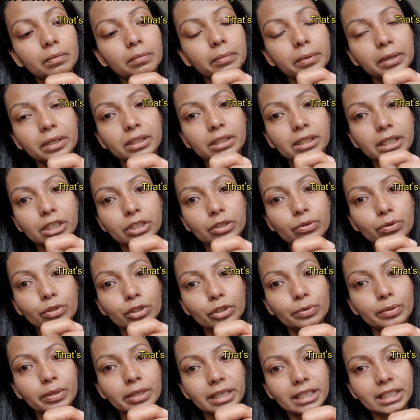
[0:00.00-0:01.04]
because I told
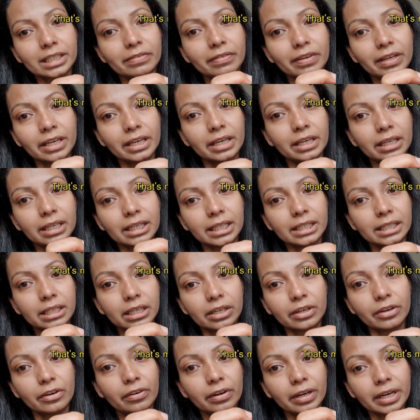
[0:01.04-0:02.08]
you index finger is a
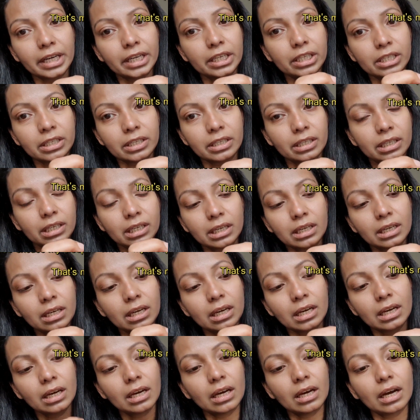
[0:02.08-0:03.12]
great
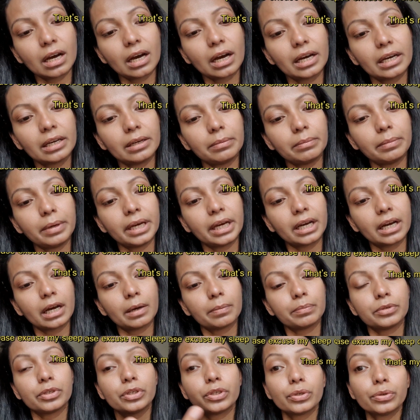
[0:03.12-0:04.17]
eye
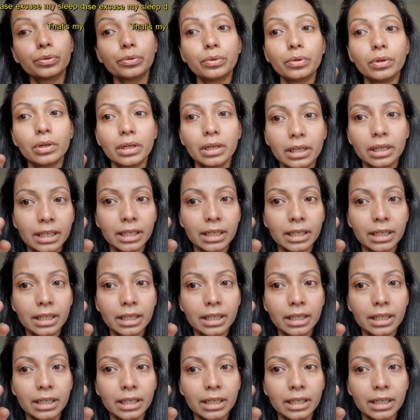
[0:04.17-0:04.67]
makeup tool.